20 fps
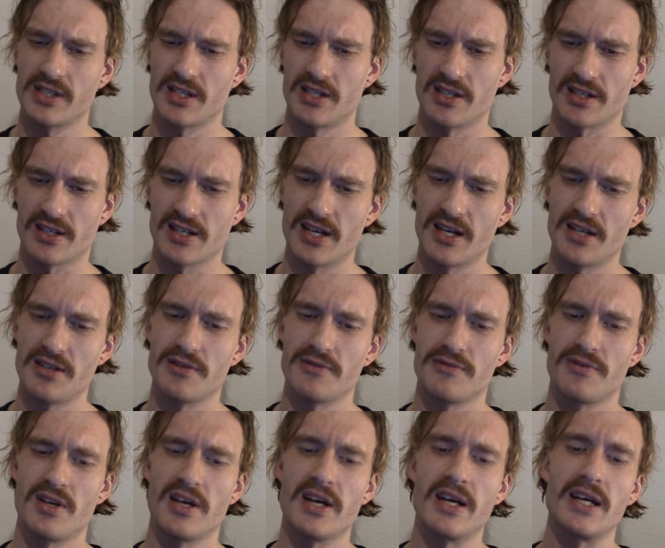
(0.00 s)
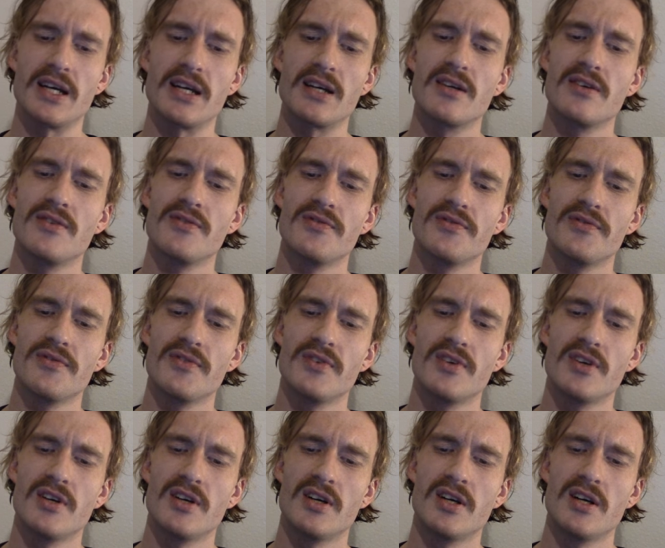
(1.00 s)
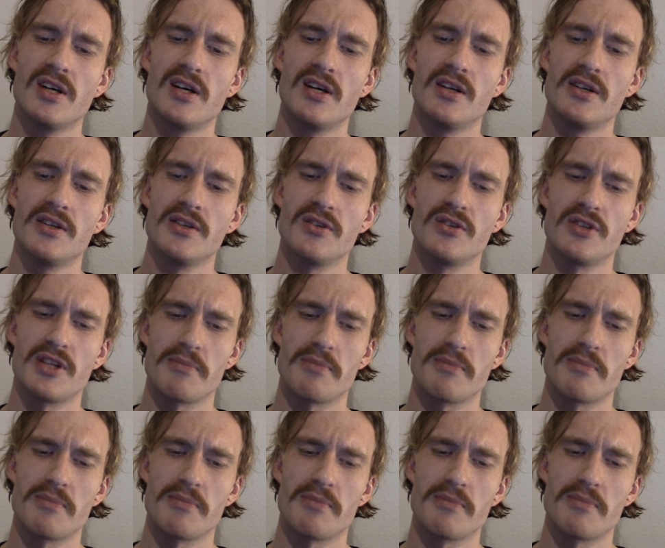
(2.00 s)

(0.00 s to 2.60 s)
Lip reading: are kind of like, they